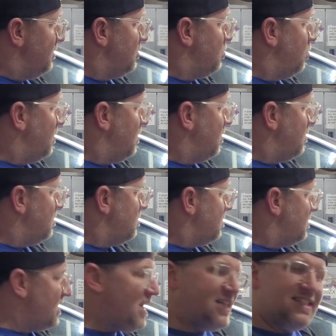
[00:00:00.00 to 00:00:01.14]

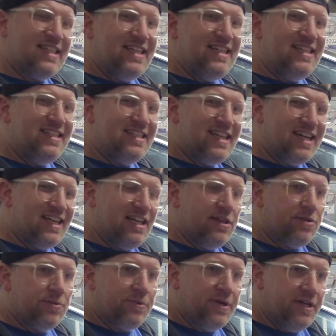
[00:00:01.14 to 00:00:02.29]

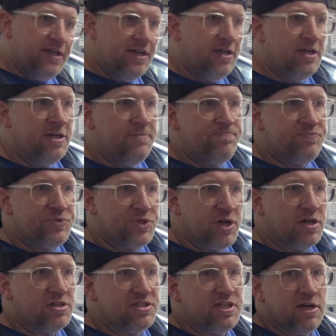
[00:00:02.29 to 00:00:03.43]
1993
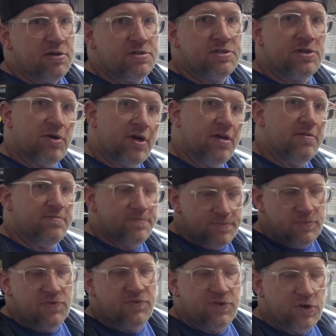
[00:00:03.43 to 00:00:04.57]
Dodge Stealth, so a
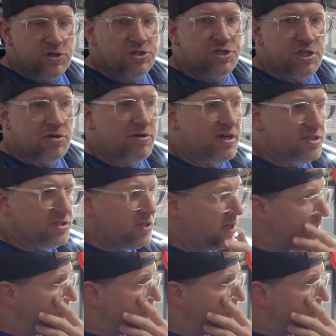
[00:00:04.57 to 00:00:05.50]
first generation Dodge